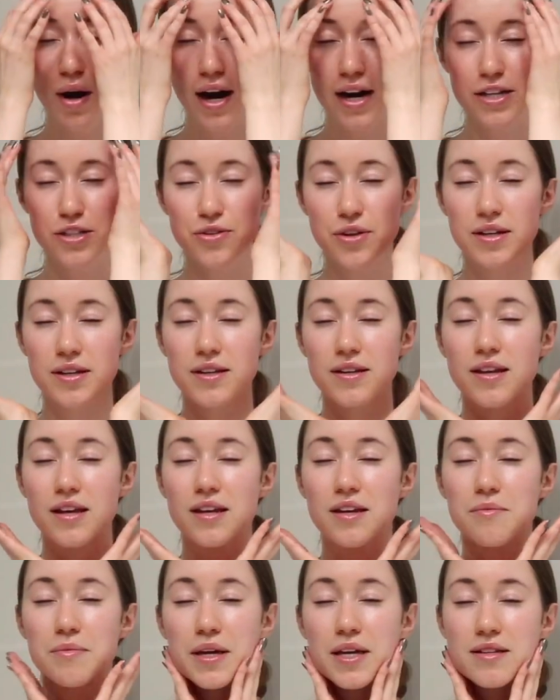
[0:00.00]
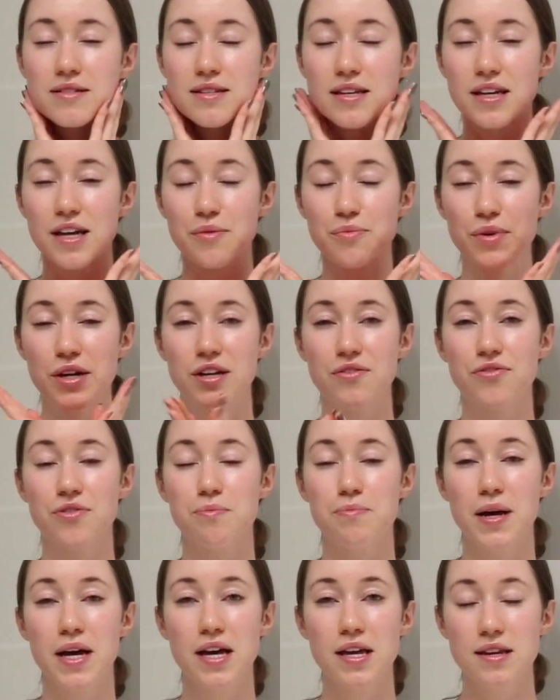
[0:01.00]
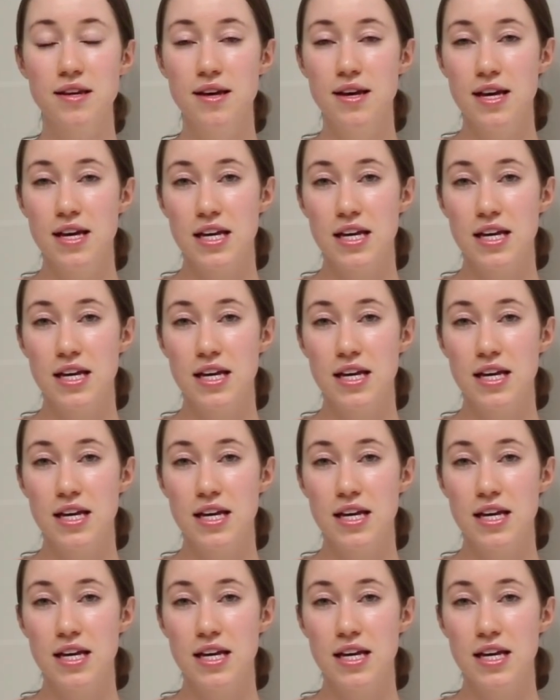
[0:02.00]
hydrated and amazing and ready for bed.